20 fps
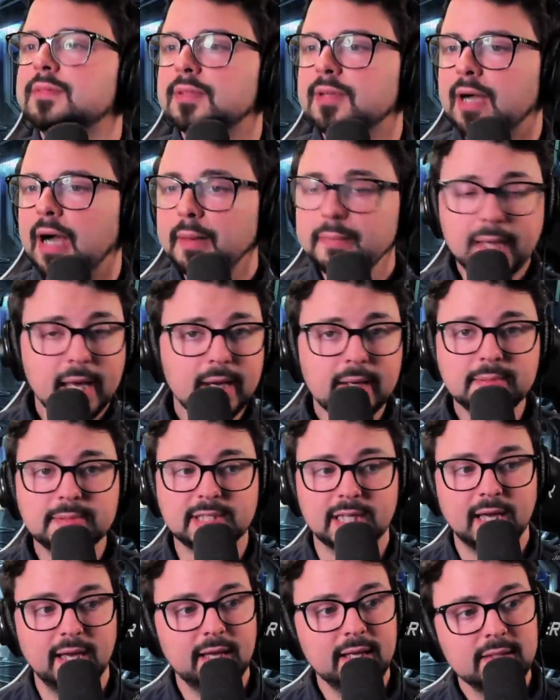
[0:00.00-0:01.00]
I'm not
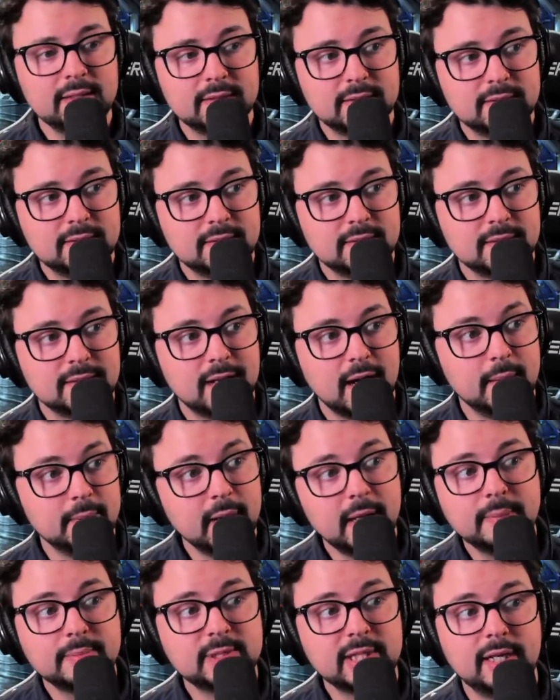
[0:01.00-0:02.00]
upset. I'm
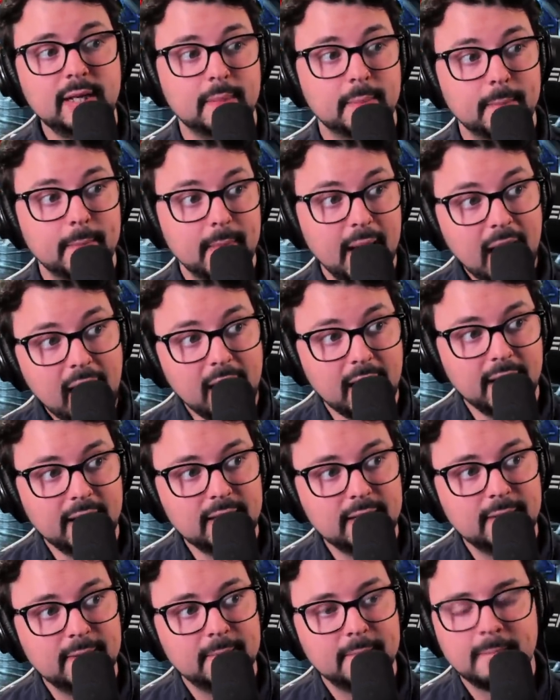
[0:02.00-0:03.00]
not upset at
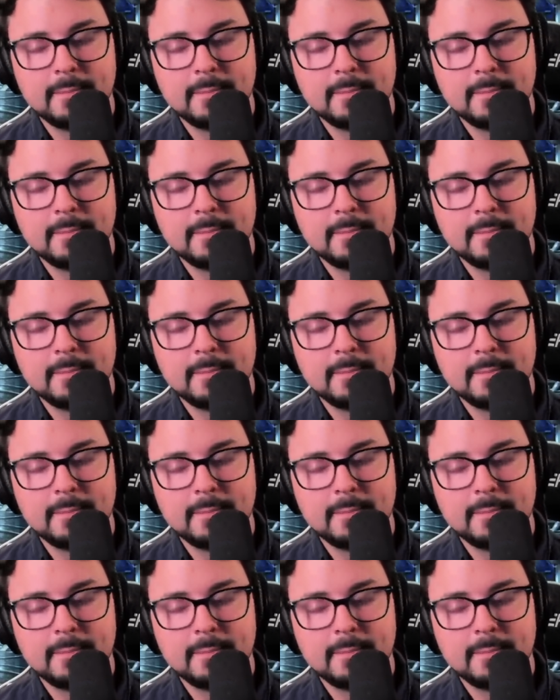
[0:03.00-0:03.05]
Matt.